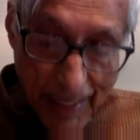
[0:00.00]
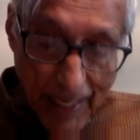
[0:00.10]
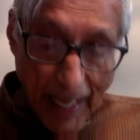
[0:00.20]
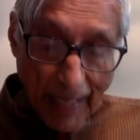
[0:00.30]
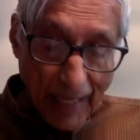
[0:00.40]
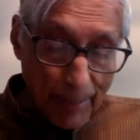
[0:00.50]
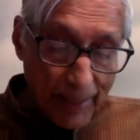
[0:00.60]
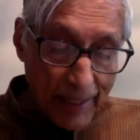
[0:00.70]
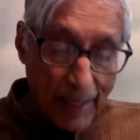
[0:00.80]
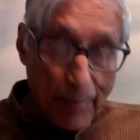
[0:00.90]

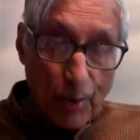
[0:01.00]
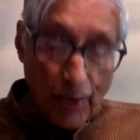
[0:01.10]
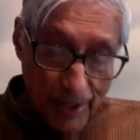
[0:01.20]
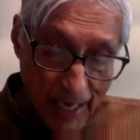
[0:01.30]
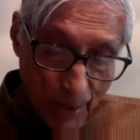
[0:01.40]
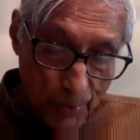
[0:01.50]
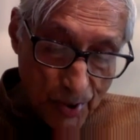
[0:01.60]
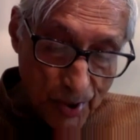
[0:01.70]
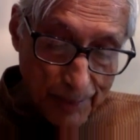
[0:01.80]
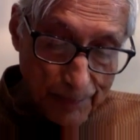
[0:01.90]
accompanied him to his
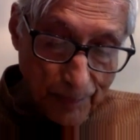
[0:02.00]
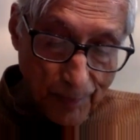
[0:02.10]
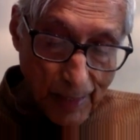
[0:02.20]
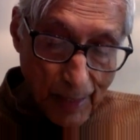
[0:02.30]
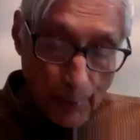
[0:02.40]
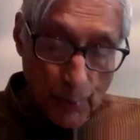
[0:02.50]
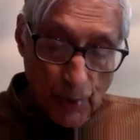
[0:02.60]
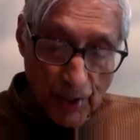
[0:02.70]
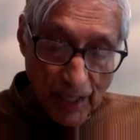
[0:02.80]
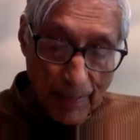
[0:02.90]
house, which
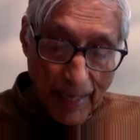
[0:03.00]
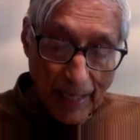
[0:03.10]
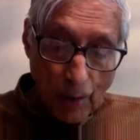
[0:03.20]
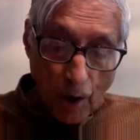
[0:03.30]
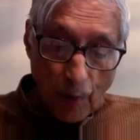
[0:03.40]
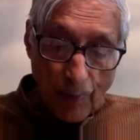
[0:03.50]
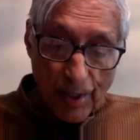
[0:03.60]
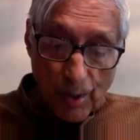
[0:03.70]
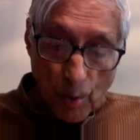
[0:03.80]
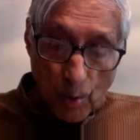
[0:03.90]
was nearby, along with
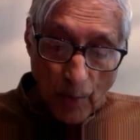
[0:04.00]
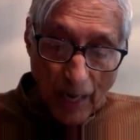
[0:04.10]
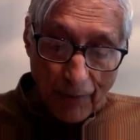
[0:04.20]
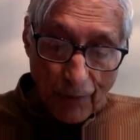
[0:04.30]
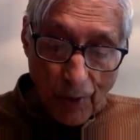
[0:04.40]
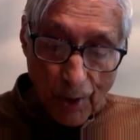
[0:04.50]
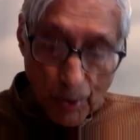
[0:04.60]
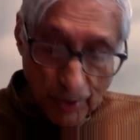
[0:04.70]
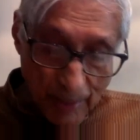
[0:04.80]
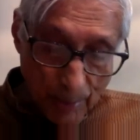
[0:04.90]
his own wife,
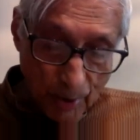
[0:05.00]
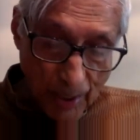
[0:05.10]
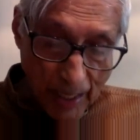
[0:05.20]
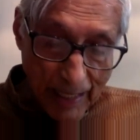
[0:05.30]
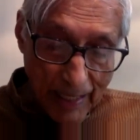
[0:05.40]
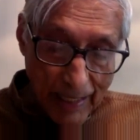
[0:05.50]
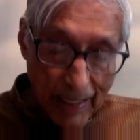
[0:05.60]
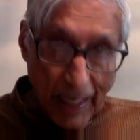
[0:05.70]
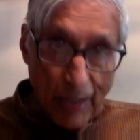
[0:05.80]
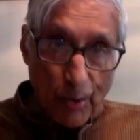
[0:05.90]
also in a burqa,
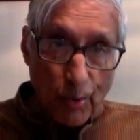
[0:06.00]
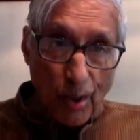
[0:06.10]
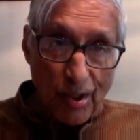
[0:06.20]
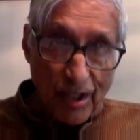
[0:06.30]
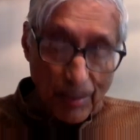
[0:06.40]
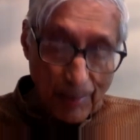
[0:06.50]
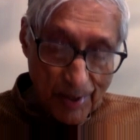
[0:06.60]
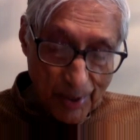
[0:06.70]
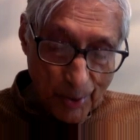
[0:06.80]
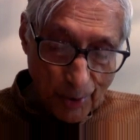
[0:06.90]
and two constables
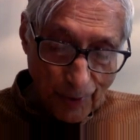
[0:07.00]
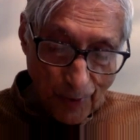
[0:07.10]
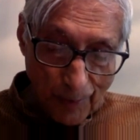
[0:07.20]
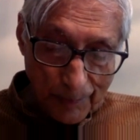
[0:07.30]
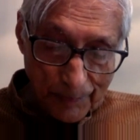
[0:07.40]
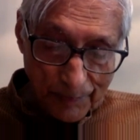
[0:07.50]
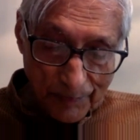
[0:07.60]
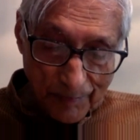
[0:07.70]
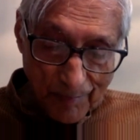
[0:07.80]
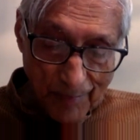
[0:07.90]
in uniform.
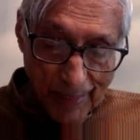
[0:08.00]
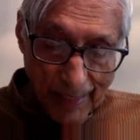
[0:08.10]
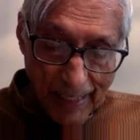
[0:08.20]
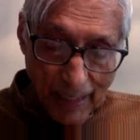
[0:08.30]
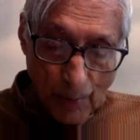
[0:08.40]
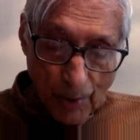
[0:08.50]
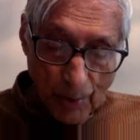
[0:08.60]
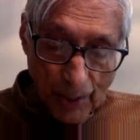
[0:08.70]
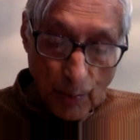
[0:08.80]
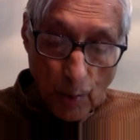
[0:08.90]

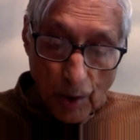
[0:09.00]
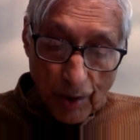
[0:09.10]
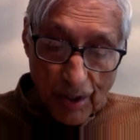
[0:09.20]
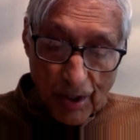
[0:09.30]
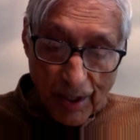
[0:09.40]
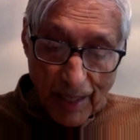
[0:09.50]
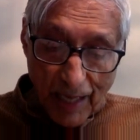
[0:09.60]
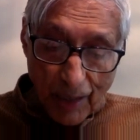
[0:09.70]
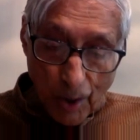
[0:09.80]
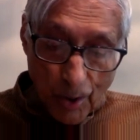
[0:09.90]
He warned the
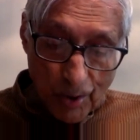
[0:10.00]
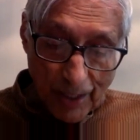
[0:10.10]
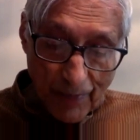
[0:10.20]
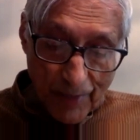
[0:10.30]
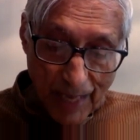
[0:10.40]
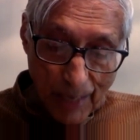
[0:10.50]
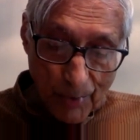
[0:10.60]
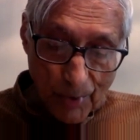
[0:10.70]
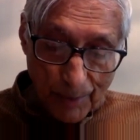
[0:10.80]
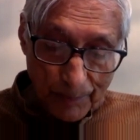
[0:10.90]
Sardar not to leave his house.